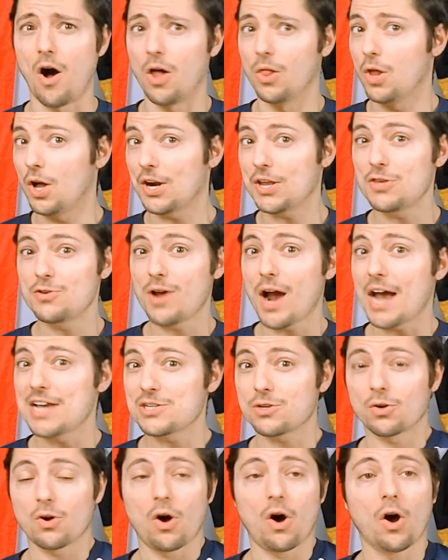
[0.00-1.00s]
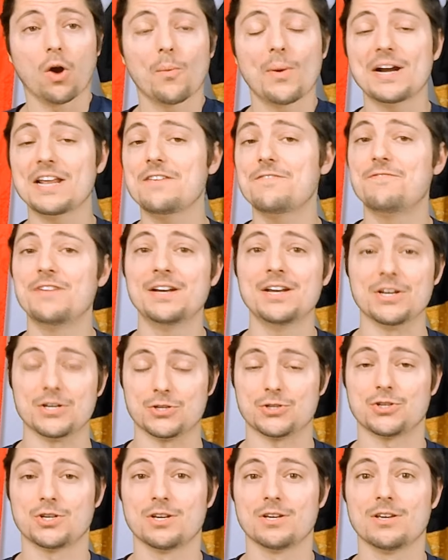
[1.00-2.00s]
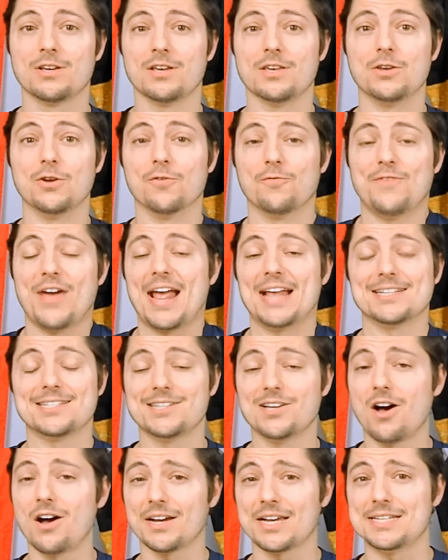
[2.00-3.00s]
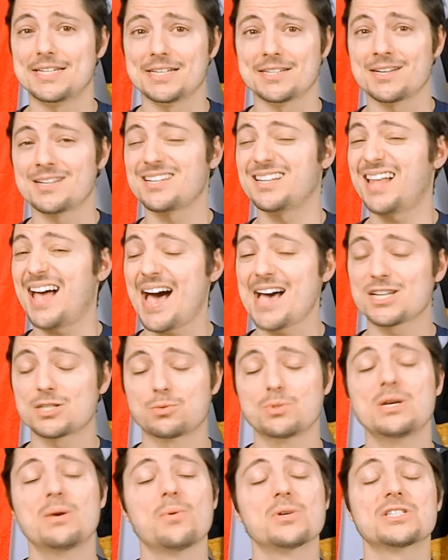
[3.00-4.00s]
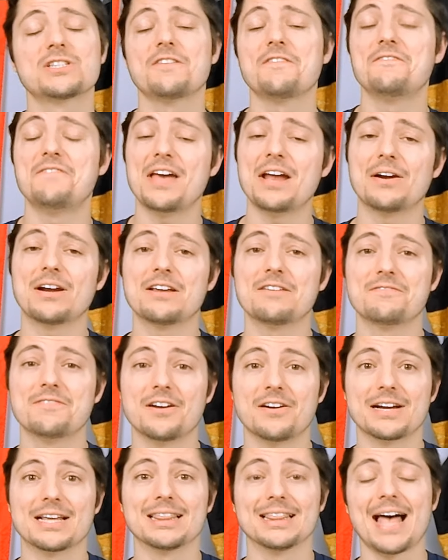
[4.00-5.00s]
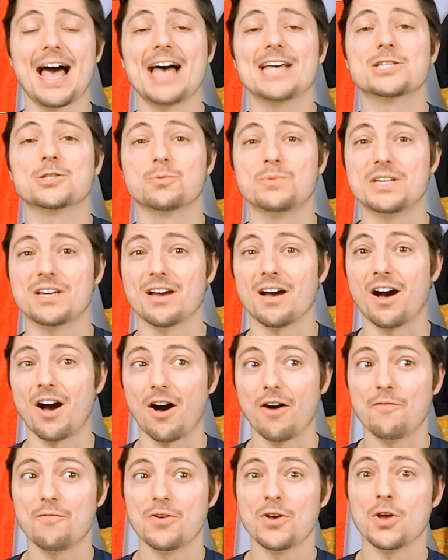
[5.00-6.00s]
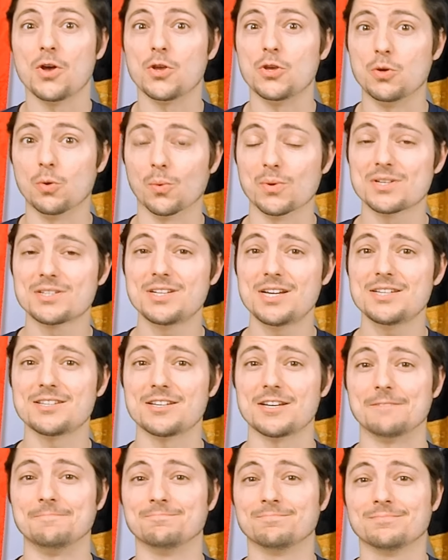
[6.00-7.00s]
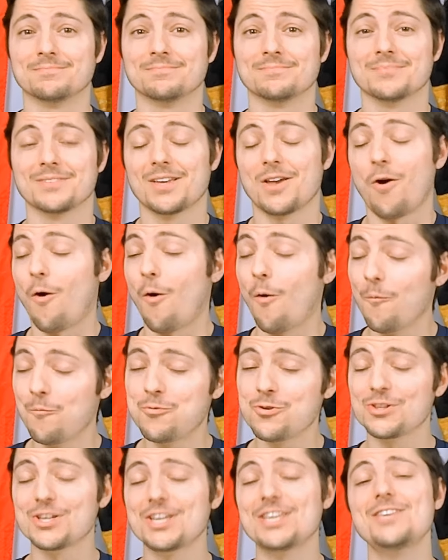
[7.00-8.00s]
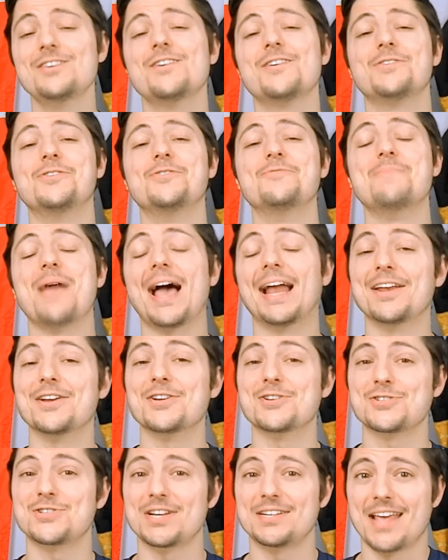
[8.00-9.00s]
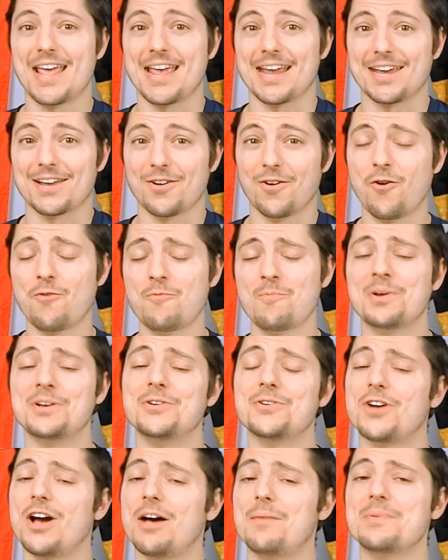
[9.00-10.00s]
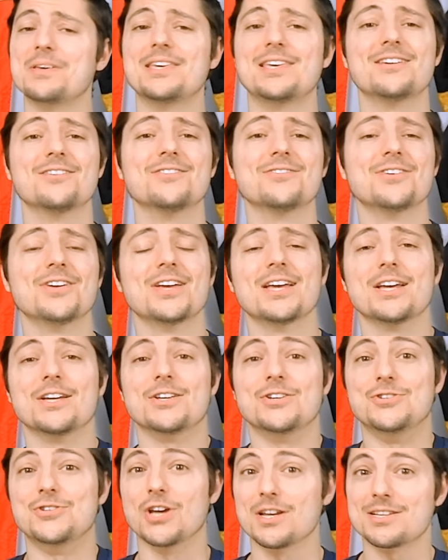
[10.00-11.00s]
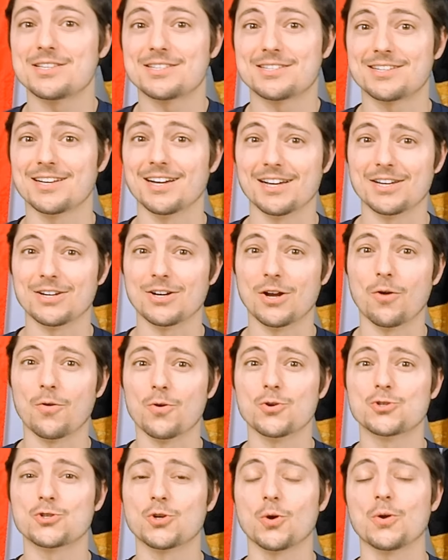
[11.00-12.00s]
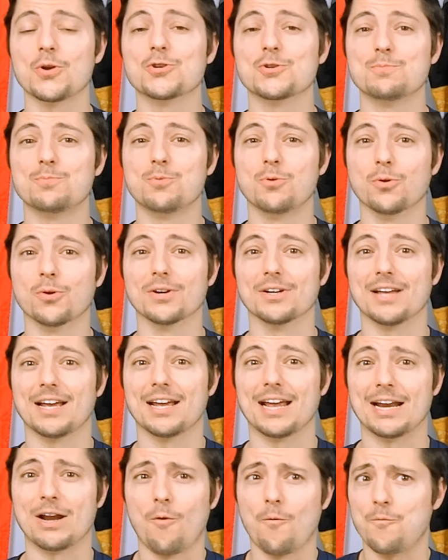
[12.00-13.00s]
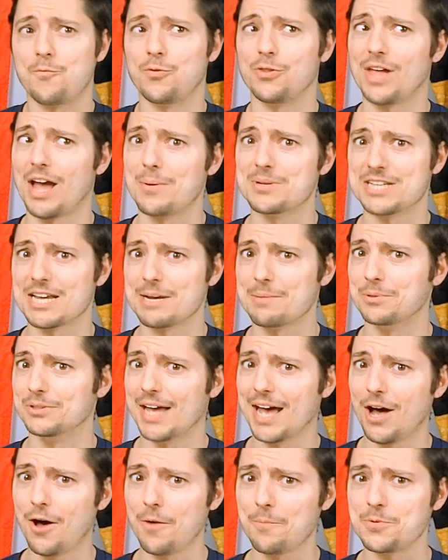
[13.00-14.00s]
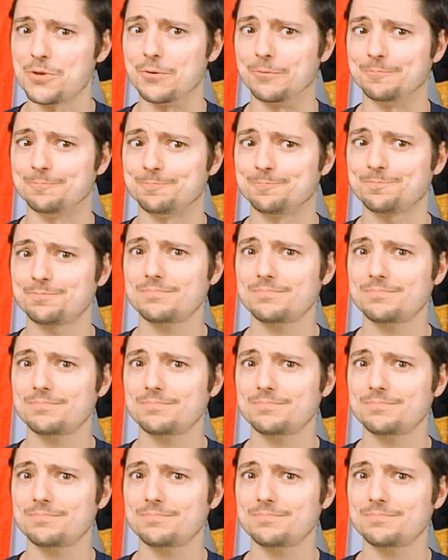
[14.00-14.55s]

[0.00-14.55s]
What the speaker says: A lot of you guys are already finished. Your fantasy hockey seasons last week was the very, very last week of your season. Hopefully, you managed to take it home and you're coming here just to, you know, show your support, and hopefully I was able to help you.